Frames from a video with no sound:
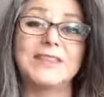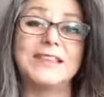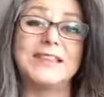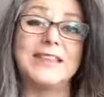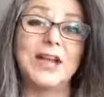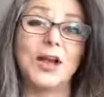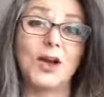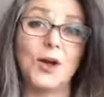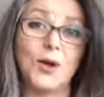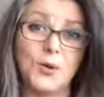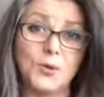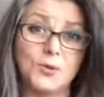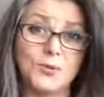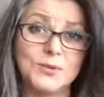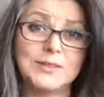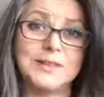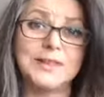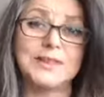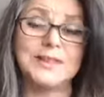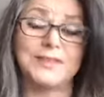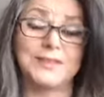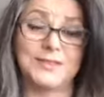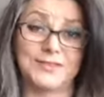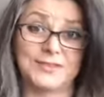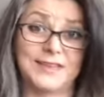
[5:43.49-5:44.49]
The
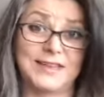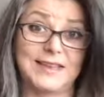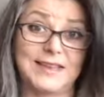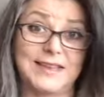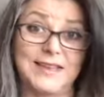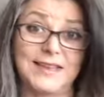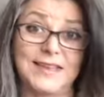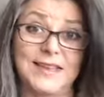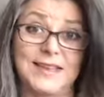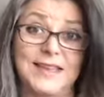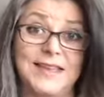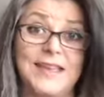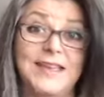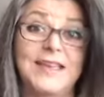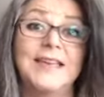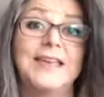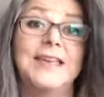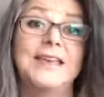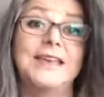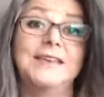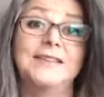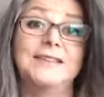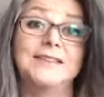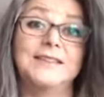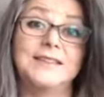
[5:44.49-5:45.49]
only thing
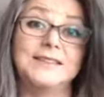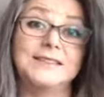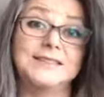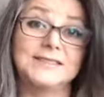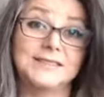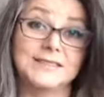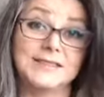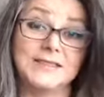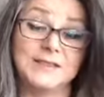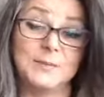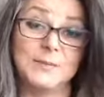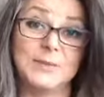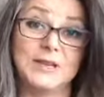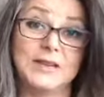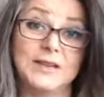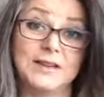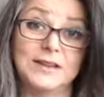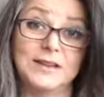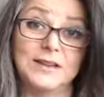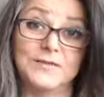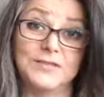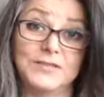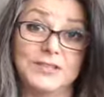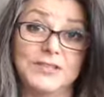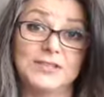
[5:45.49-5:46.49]
that is in the
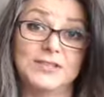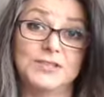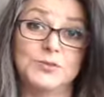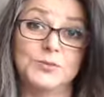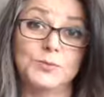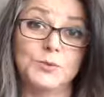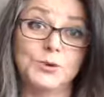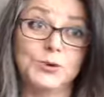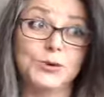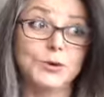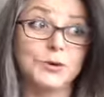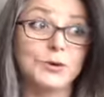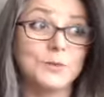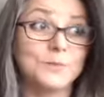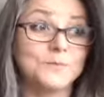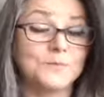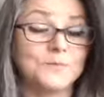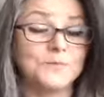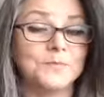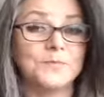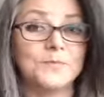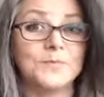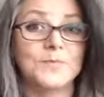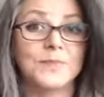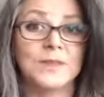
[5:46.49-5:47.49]
middle of this
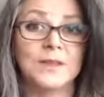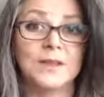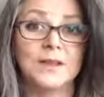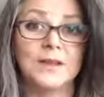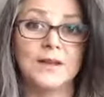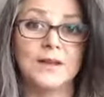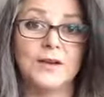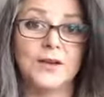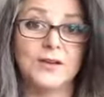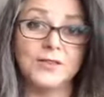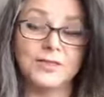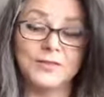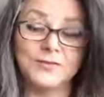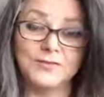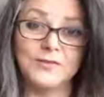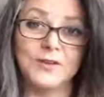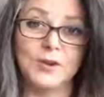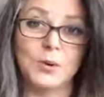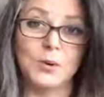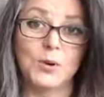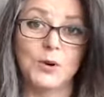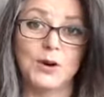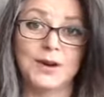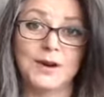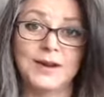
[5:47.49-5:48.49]
room on the
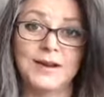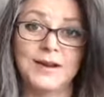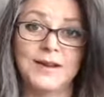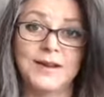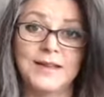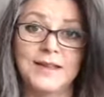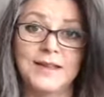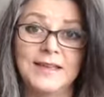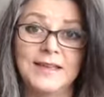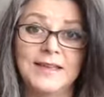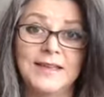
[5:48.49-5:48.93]
floor